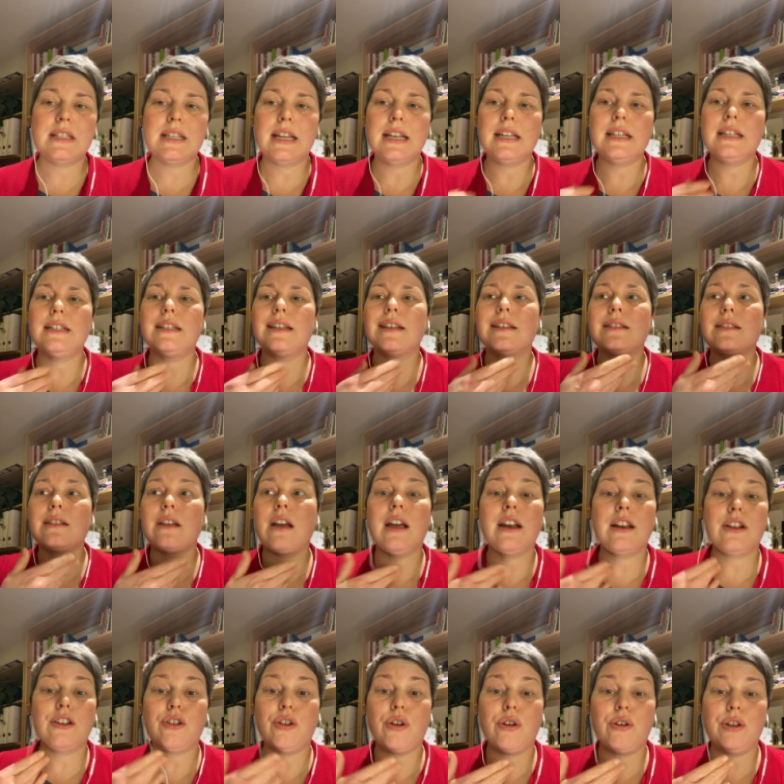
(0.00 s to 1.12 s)
that it does kind
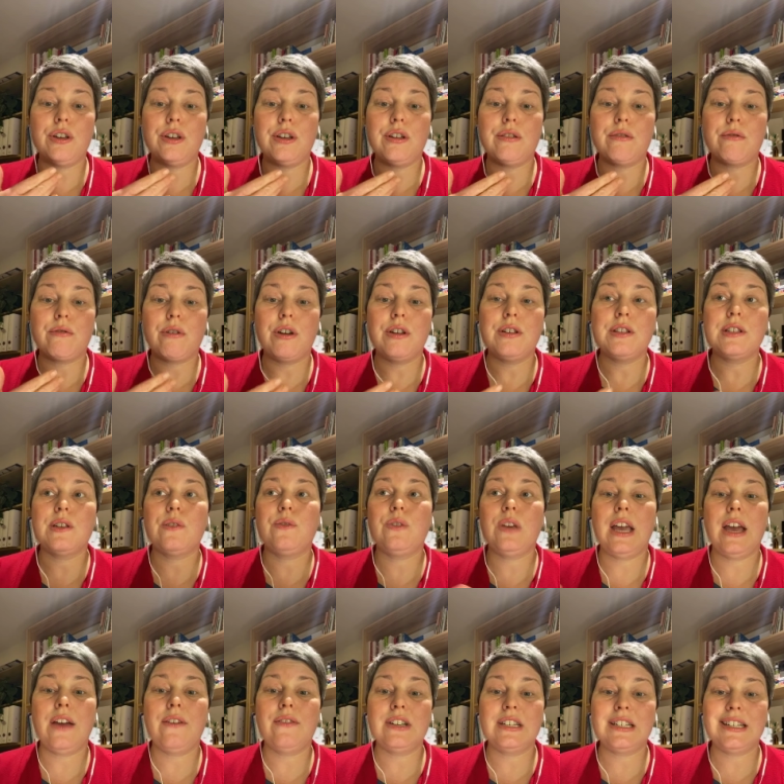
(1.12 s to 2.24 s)
of coat your throat. So if you
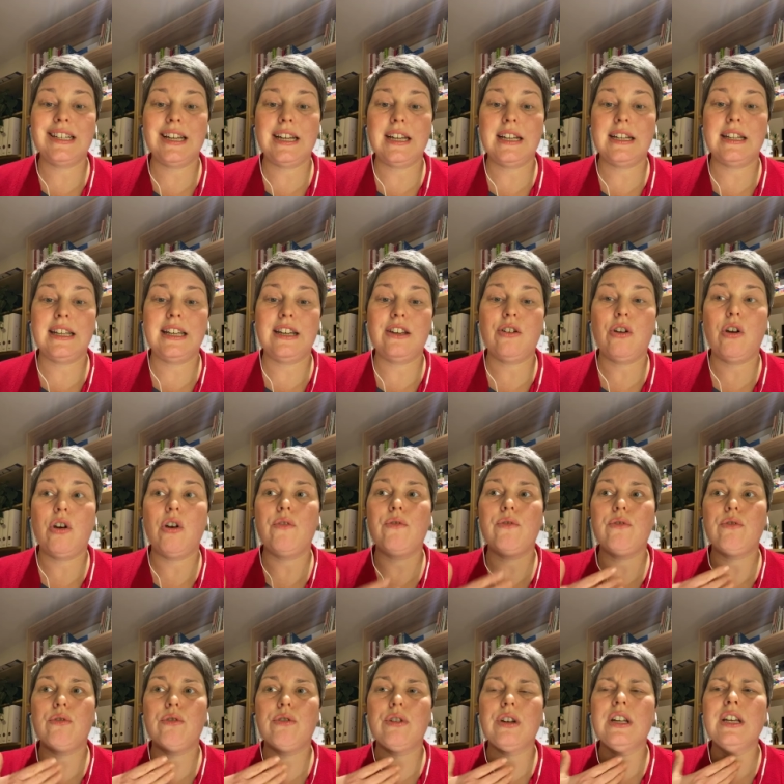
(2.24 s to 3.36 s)
have a tickly cough
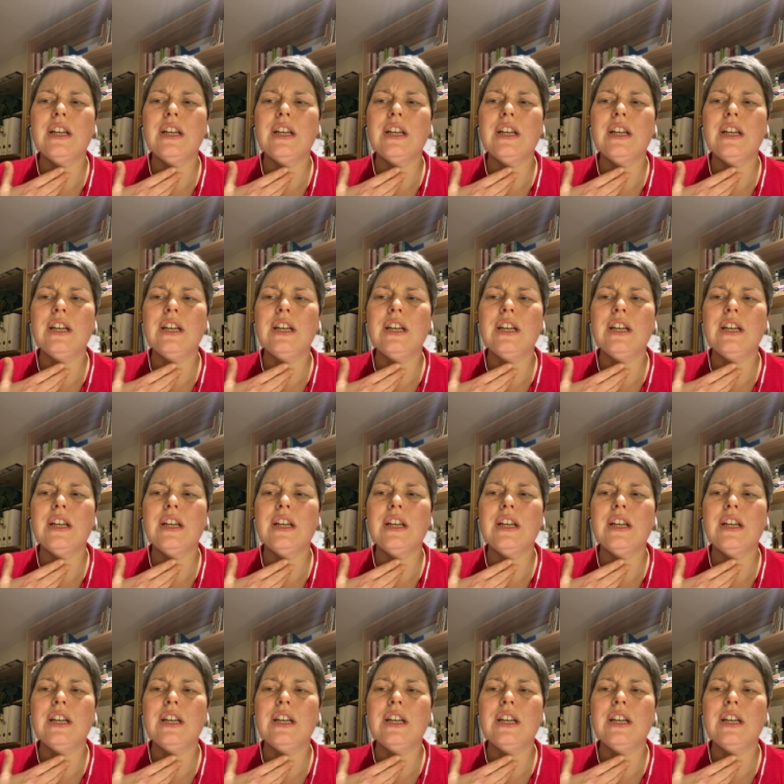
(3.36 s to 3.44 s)
or a,